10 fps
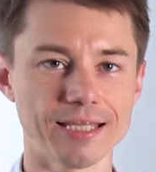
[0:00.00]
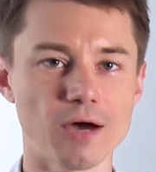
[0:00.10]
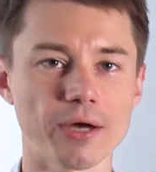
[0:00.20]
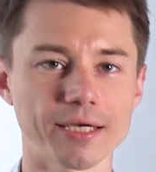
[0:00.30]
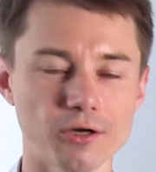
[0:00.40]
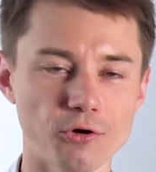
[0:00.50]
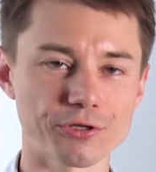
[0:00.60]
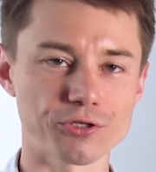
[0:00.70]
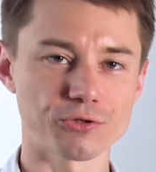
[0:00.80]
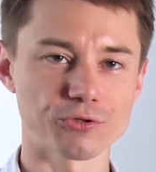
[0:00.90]
now I
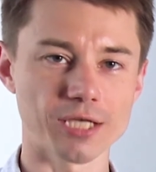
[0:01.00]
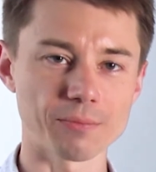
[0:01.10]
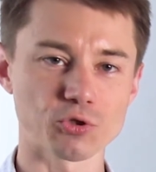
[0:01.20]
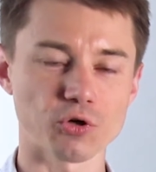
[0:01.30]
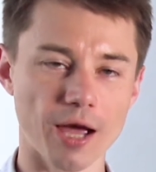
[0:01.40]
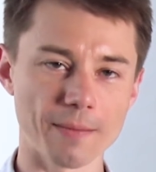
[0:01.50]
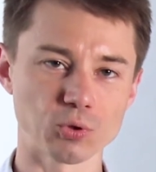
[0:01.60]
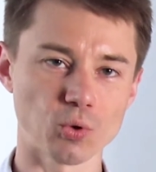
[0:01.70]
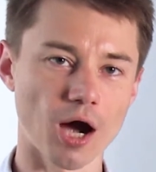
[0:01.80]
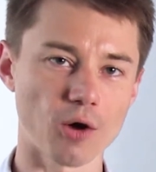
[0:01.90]
encourage you to subscribe
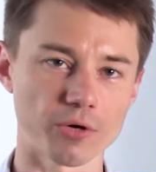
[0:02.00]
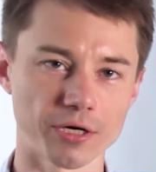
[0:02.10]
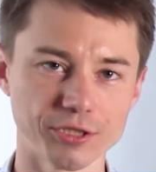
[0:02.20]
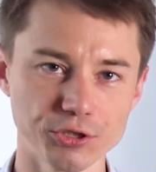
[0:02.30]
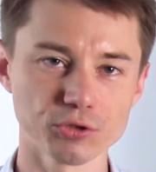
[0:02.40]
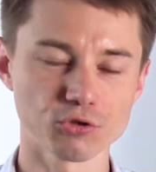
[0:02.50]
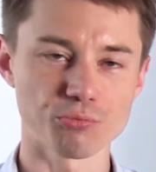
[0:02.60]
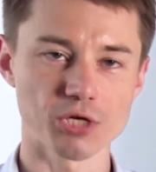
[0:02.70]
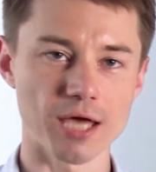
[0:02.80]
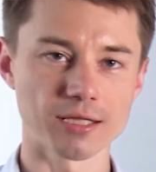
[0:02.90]
to our
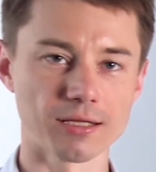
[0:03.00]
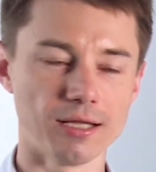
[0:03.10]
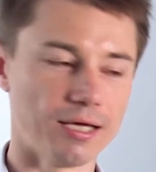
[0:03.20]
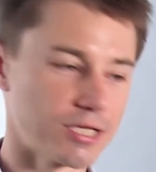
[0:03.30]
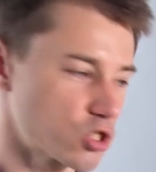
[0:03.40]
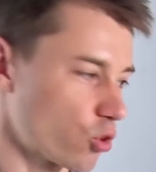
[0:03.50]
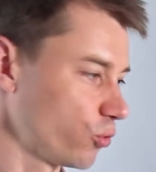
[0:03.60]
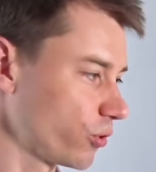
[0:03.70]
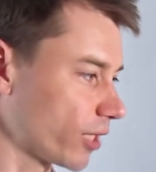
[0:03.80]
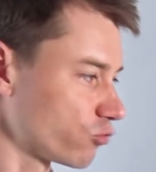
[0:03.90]
YouTube channel so
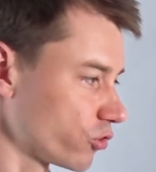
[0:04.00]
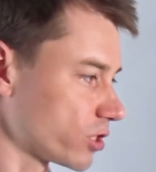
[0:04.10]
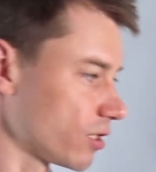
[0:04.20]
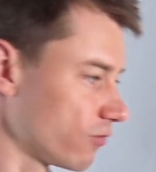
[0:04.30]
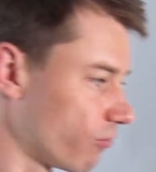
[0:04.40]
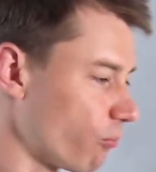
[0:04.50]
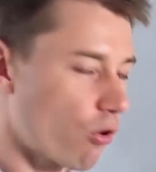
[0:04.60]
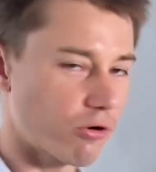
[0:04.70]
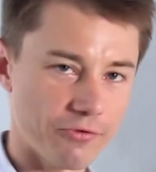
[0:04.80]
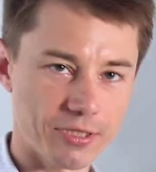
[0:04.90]
you can receive
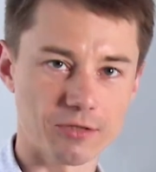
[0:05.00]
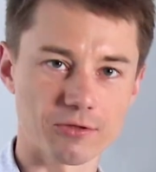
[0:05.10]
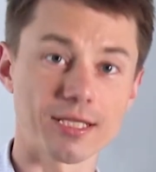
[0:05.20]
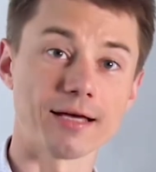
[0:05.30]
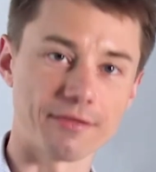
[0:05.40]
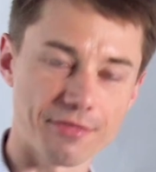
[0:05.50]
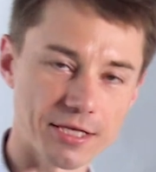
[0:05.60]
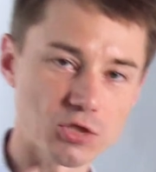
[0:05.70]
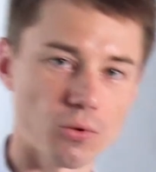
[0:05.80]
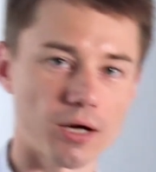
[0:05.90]
more videos like
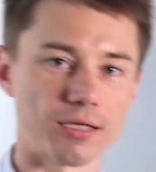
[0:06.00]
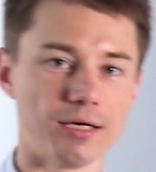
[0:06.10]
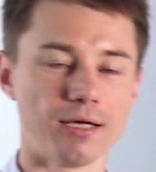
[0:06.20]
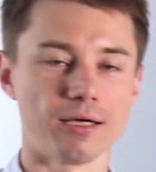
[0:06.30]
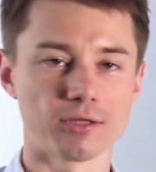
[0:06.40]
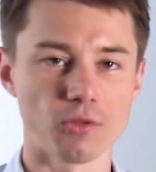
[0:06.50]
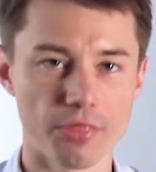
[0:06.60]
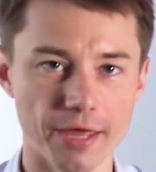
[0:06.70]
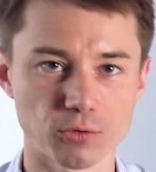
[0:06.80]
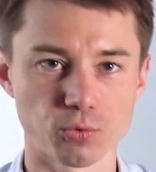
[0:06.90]
this one
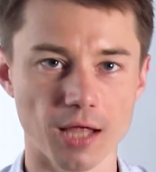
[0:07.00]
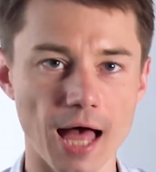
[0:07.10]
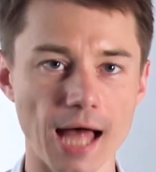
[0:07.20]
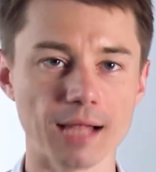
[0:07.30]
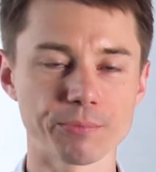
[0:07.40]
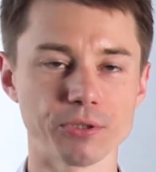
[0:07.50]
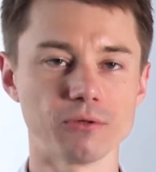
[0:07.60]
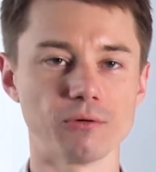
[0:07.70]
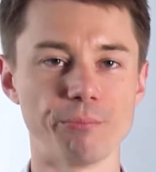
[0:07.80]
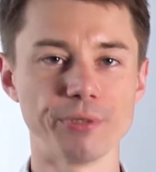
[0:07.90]
that will help
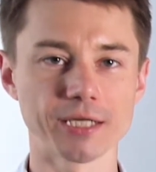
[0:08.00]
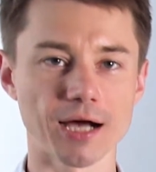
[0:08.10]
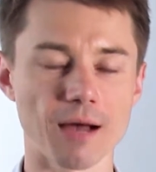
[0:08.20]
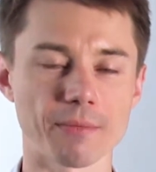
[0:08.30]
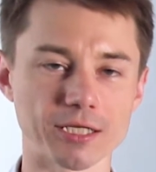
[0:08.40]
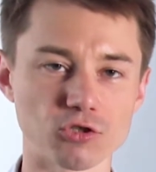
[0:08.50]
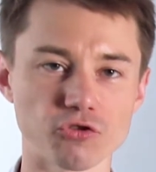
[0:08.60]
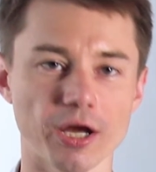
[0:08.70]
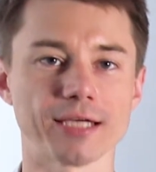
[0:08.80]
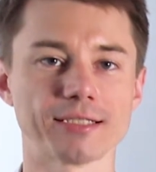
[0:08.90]
you become a
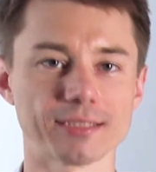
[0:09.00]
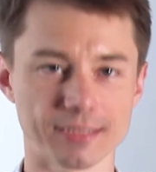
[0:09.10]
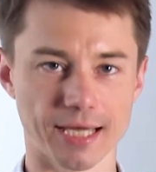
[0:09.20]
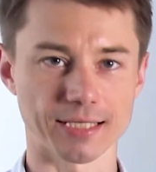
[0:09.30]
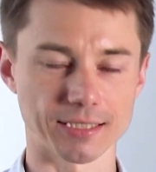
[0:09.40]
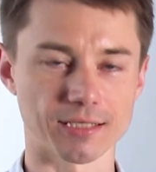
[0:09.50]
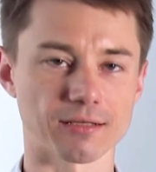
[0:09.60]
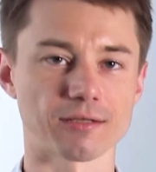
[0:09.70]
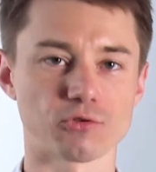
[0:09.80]
great technical